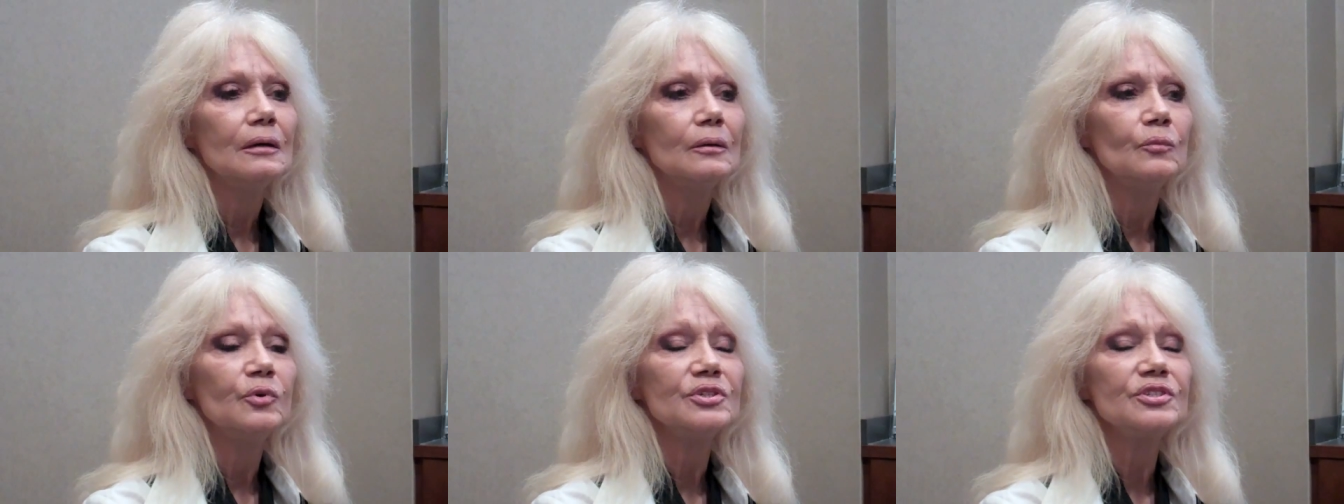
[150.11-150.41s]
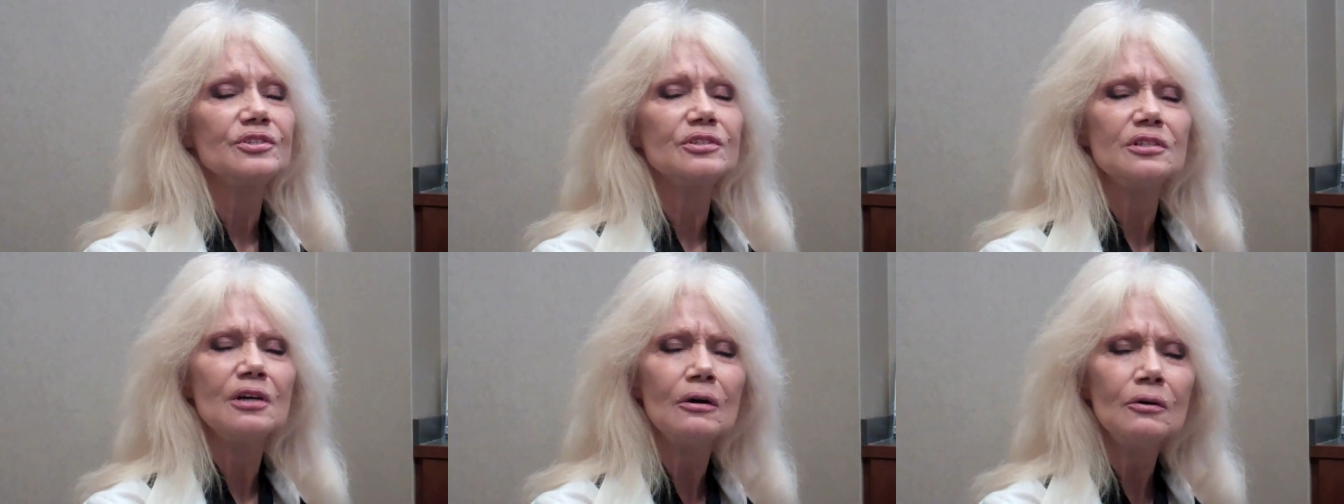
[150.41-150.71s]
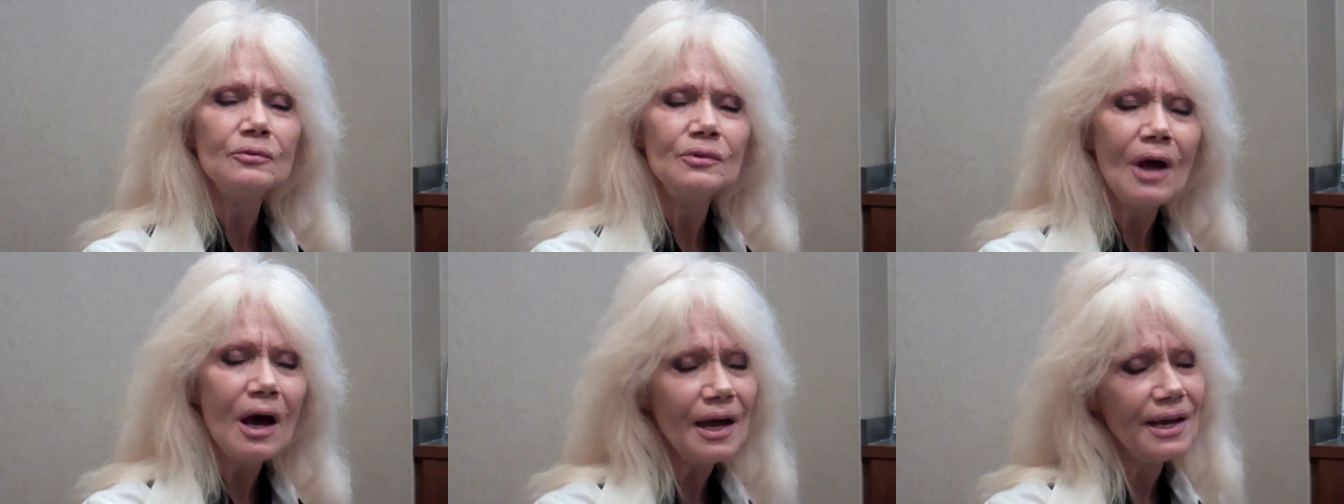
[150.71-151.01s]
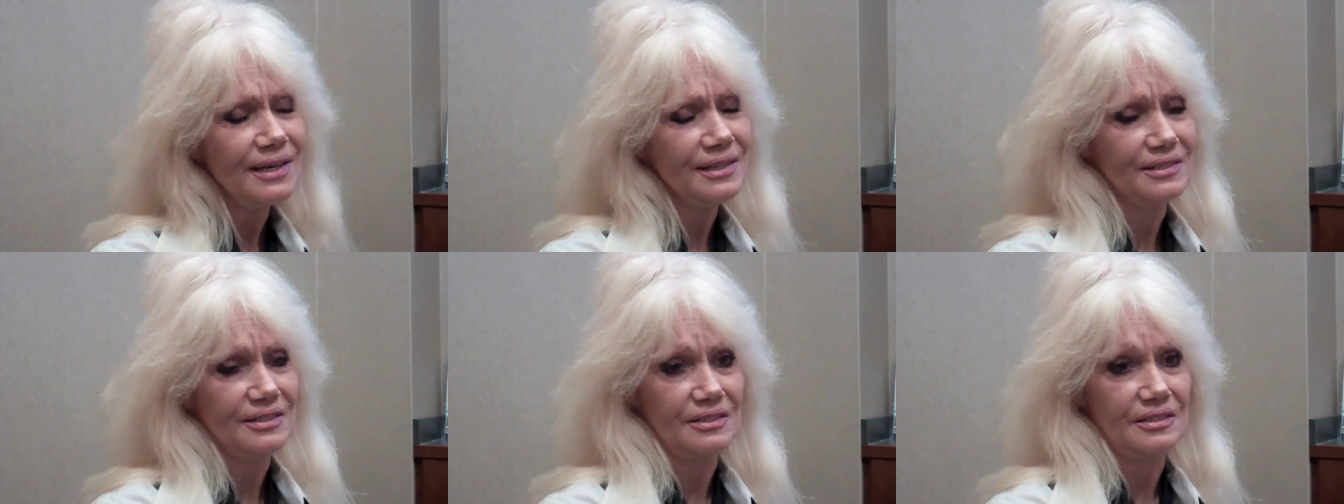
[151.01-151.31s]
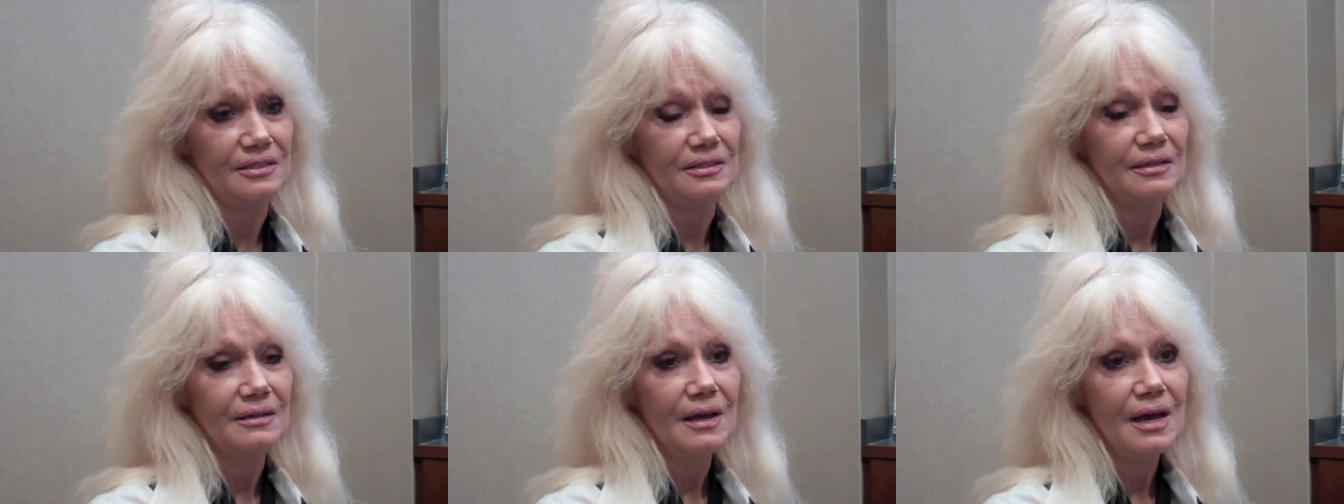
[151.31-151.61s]
was so
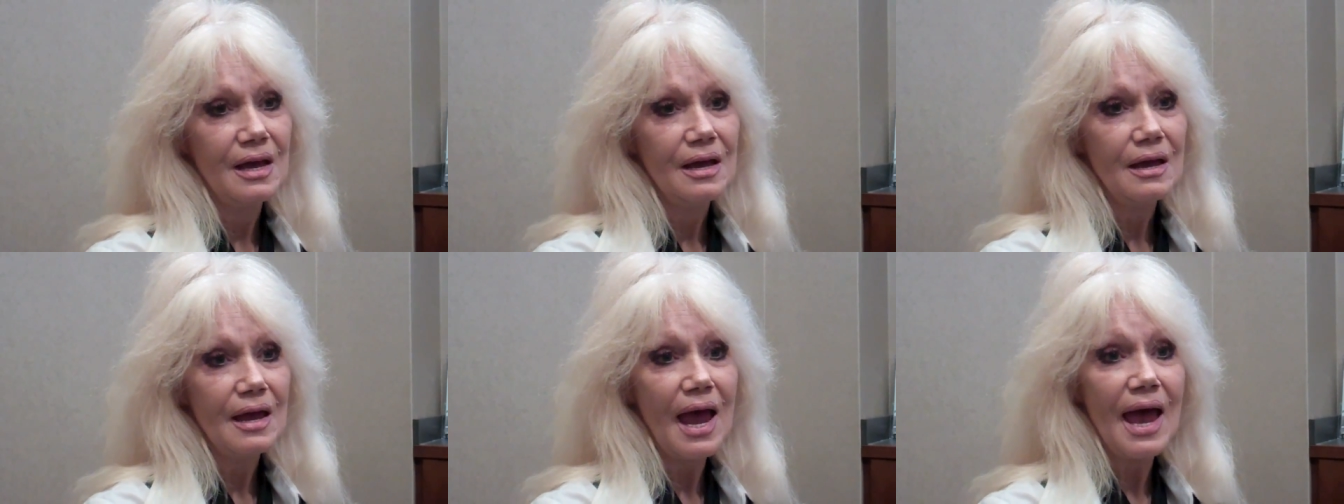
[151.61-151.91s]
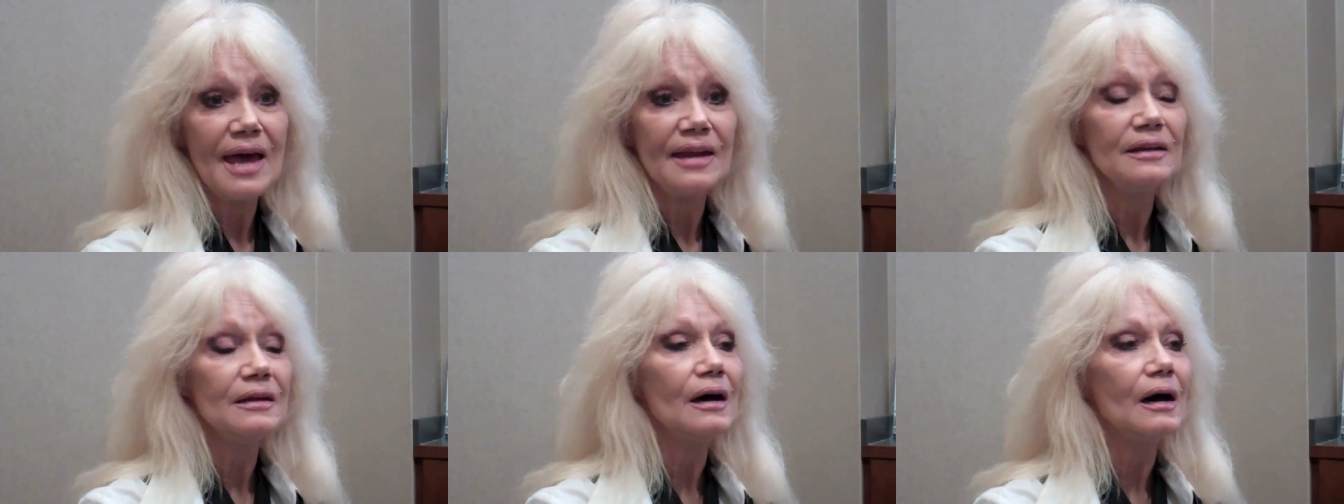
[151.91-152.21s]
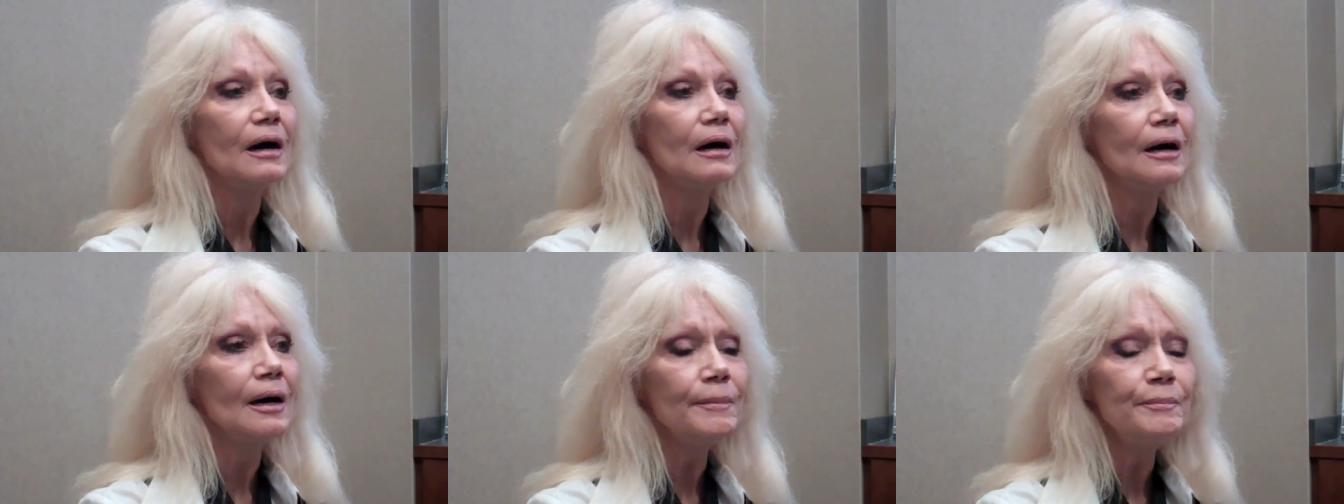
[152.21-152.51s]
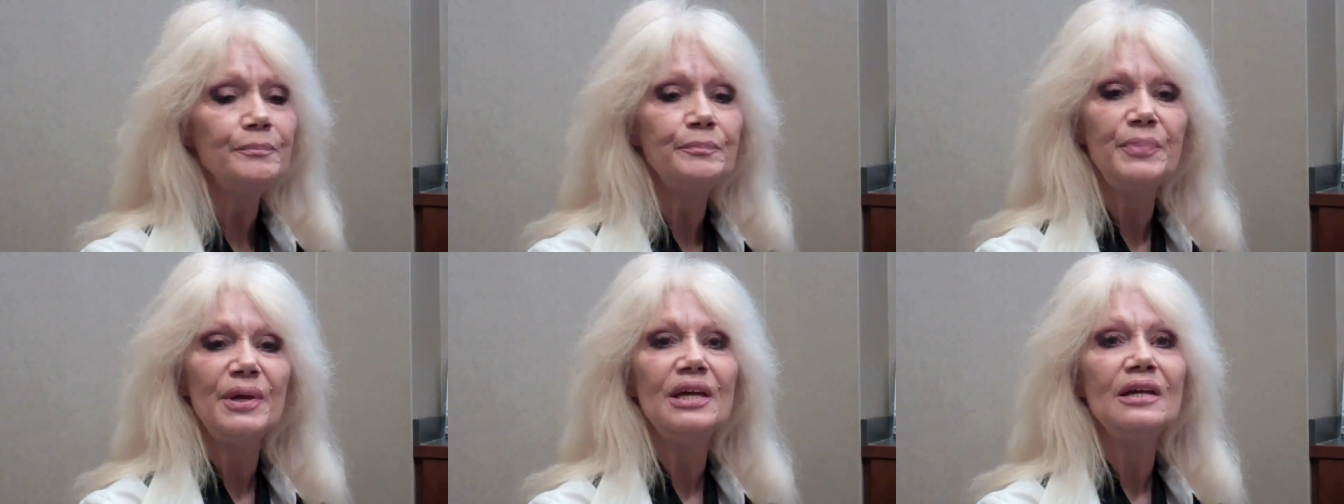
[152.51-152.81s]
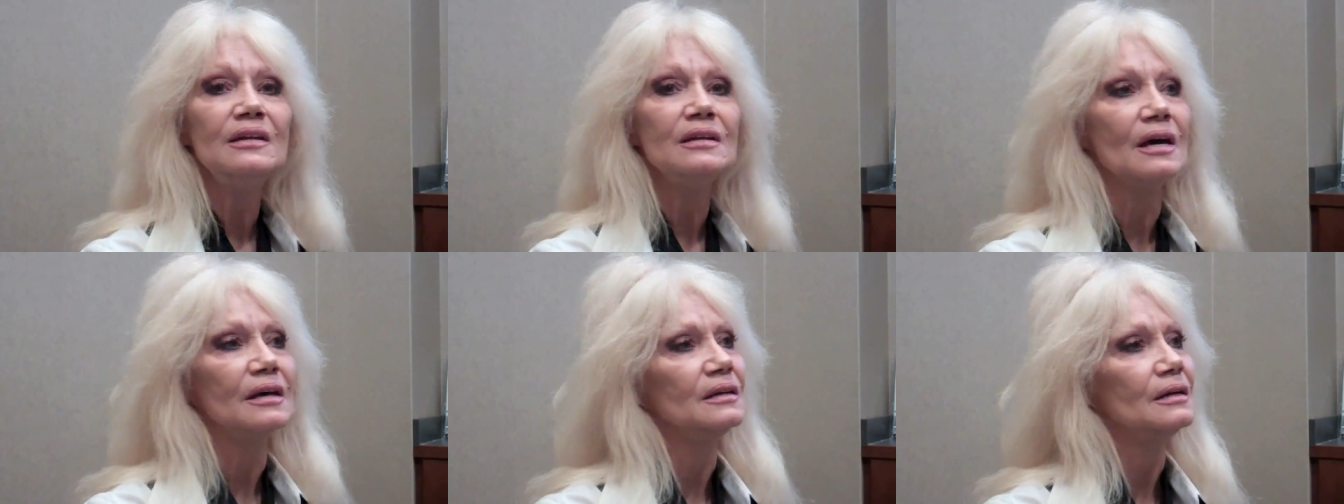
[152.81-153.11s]
nice and
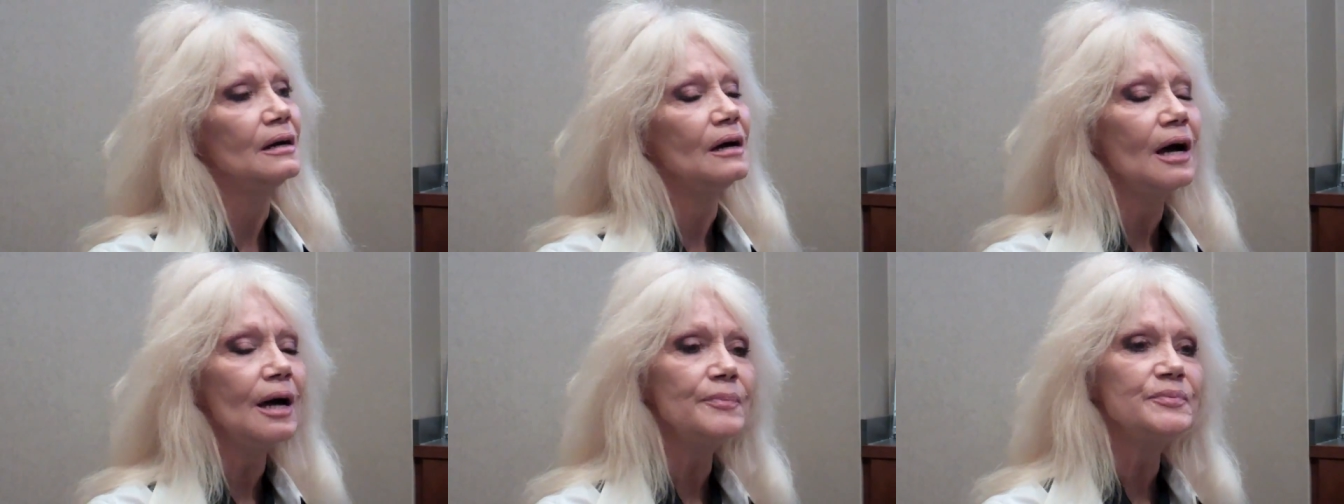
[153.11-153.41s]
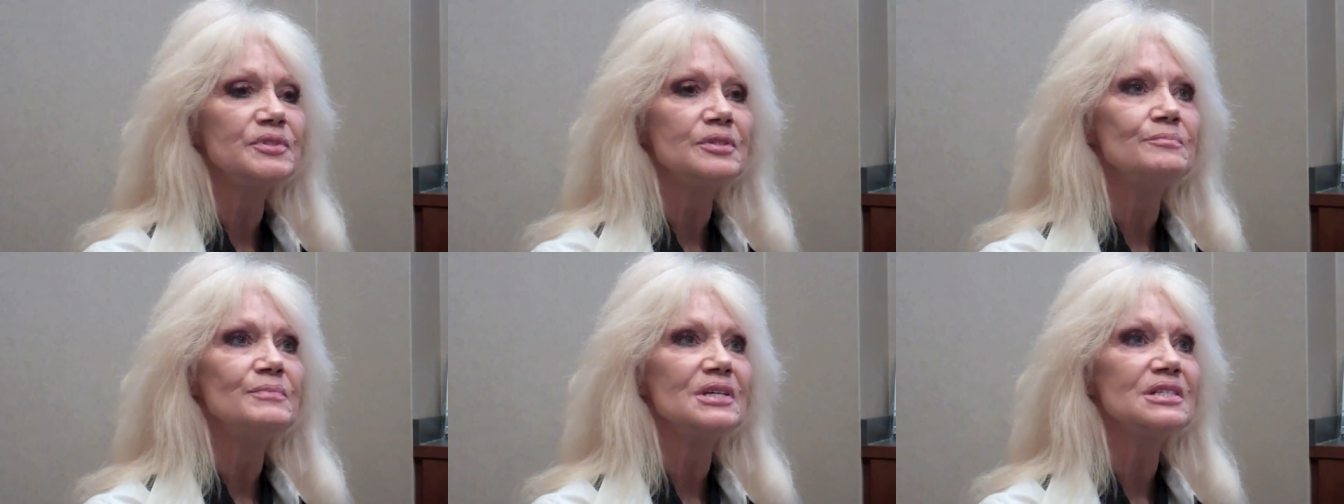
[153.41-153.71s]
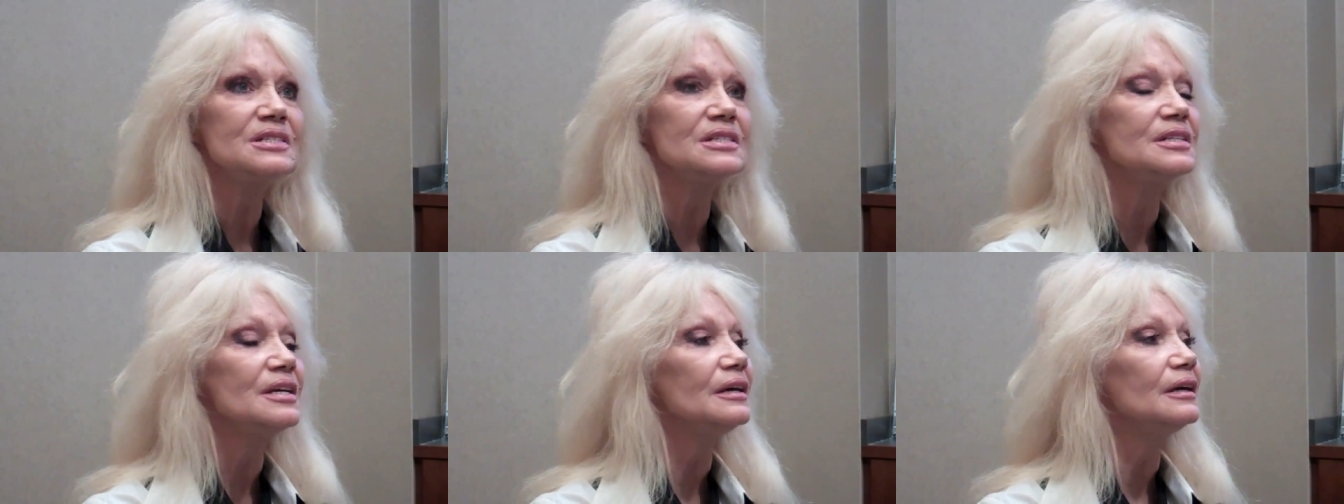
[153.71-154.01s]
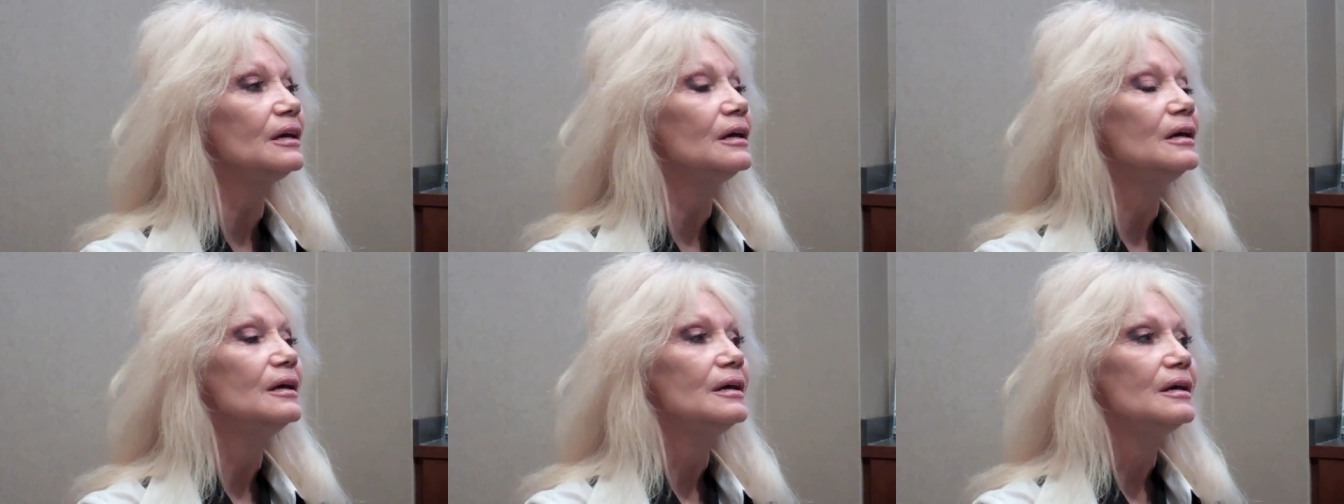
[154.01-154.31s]
upbeat and optimistic.